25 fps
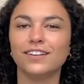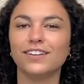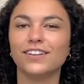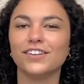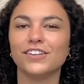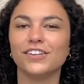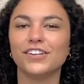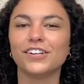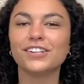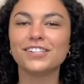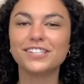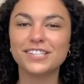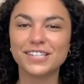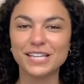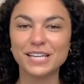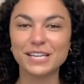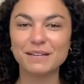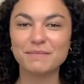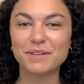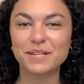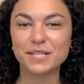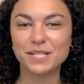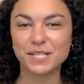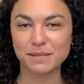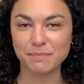Your team
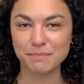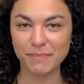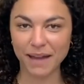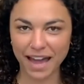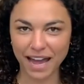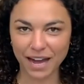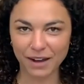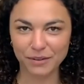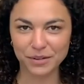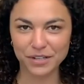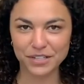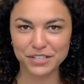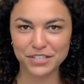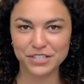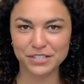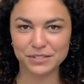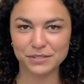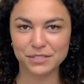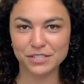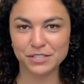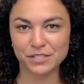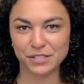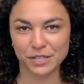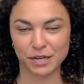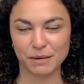is empowered to
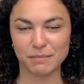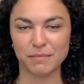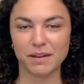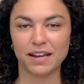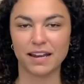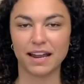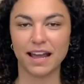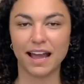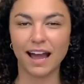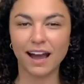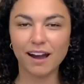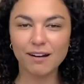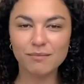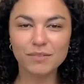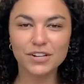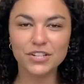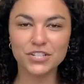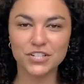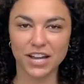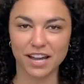determine how much